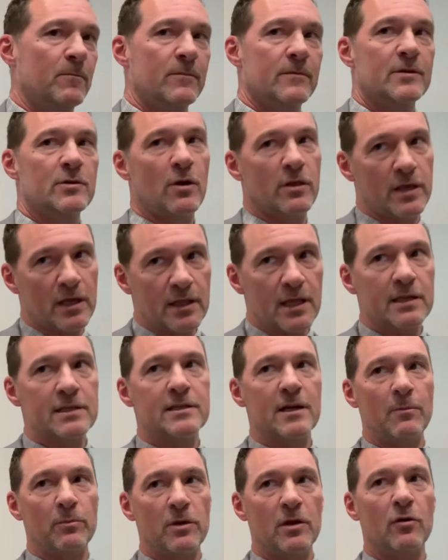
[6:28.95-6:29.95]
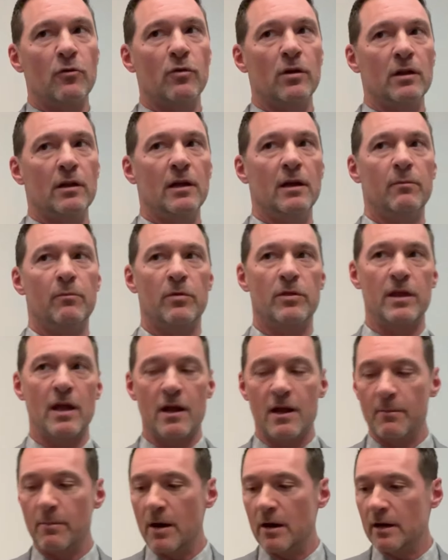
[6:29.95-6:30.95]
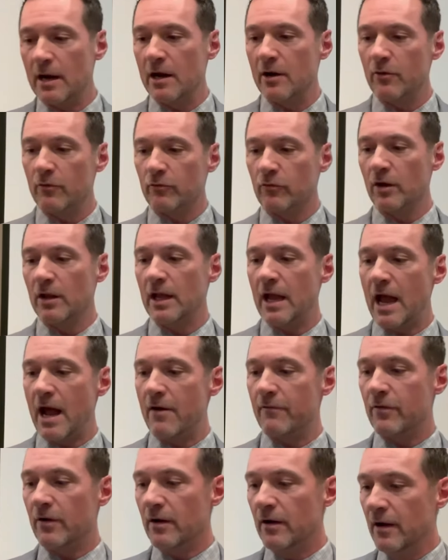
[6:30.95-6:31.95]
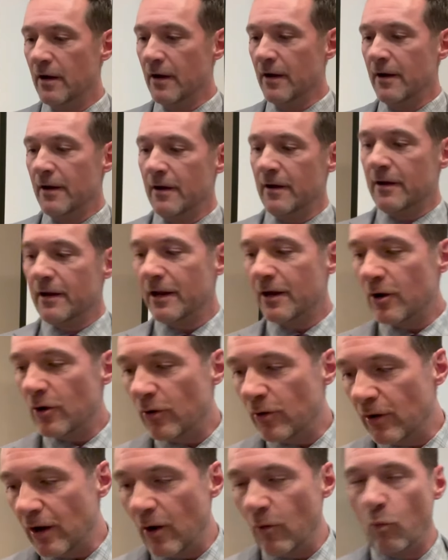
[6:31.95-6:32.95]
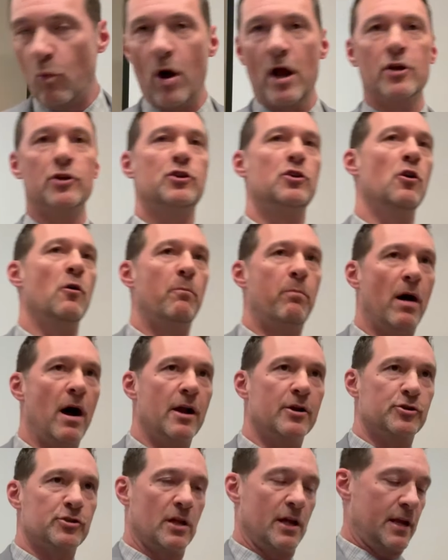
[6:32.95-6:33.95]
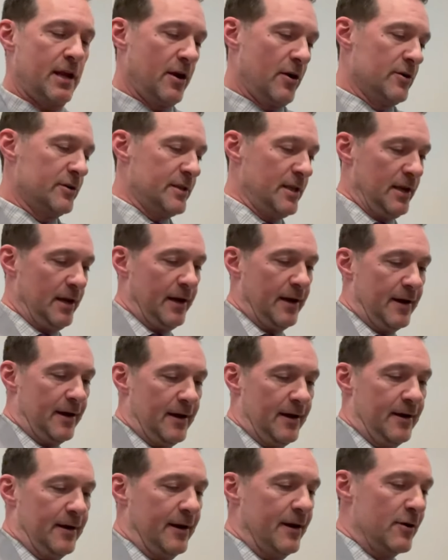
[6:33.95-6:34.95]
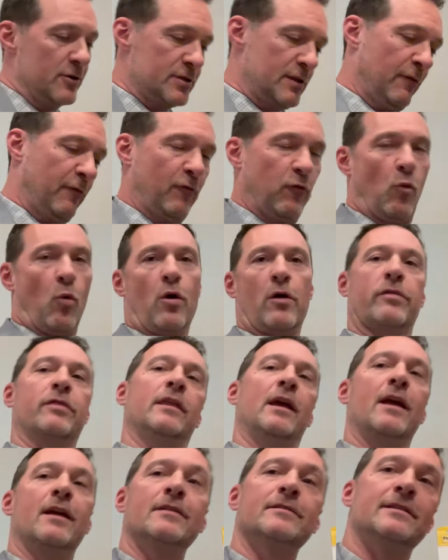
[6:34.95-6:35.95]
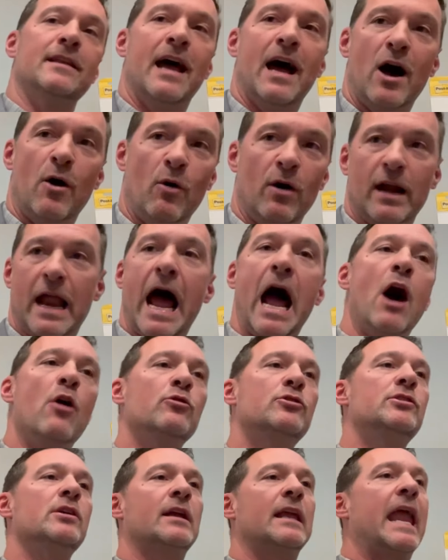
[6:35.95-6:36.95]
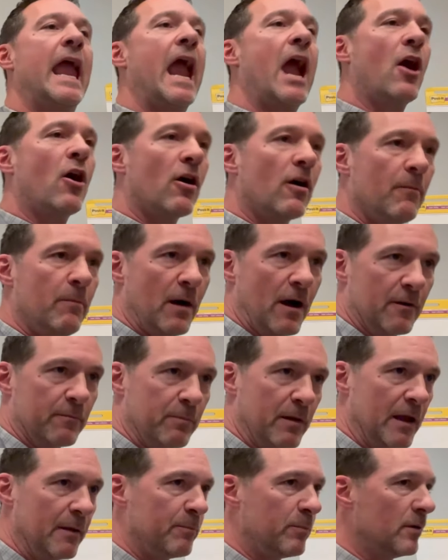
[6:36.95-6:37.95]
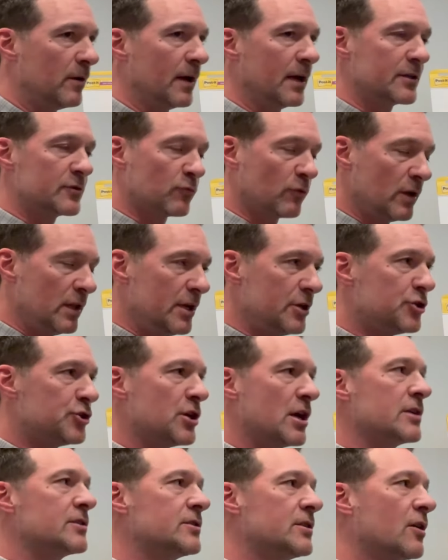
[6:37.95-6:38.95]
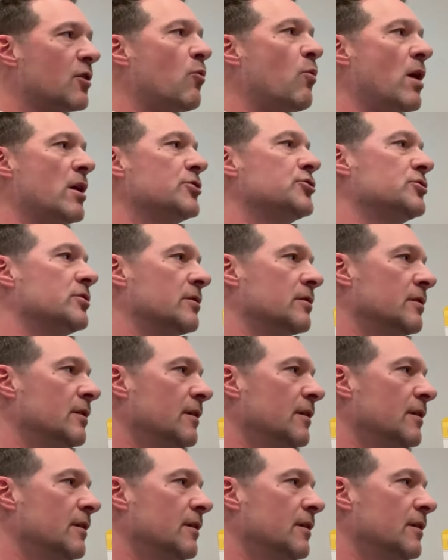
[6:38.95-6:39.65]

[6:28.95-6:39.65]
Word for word: So I think that's something to really think about. And I don't really have a you know a one-two punch like here's the uh, here's the four things now on how to care about people. It's really just a question.